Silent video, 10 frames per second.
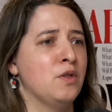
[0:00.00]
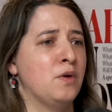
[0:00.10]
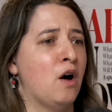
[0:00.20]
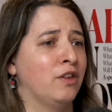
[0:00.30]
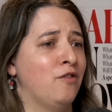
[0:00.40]
They
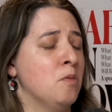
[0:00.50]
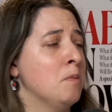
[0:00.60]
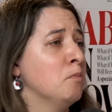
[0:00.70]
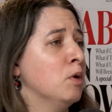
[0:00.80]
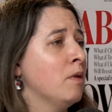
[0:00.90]
were asking for
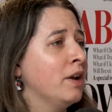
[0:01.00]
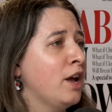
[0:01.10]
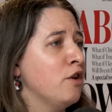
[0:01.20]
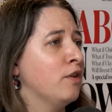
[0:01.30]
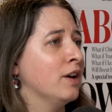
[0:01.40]
more
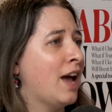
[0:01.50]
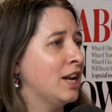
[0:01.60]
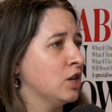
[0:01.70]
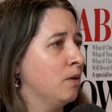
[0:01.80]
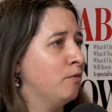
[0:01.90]
money over
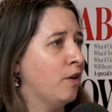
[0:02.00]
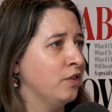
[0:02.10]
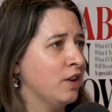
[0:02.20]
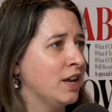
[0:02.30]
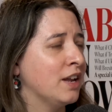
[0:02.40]
catch-up
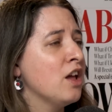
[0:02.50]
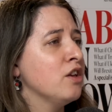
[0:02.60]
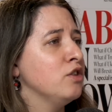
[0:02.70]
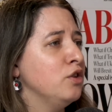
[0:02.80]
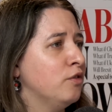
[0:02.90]
funding.
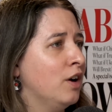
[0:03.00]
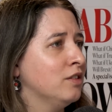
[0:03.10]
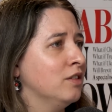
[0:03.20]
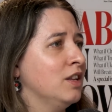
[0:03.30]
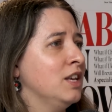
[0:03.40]

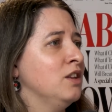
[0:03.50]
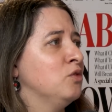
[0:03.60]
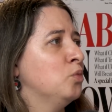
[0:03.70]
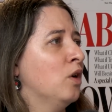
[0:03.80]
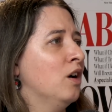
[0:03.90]

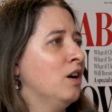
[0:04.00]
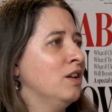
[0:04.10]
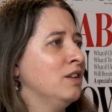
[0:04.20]
Universities were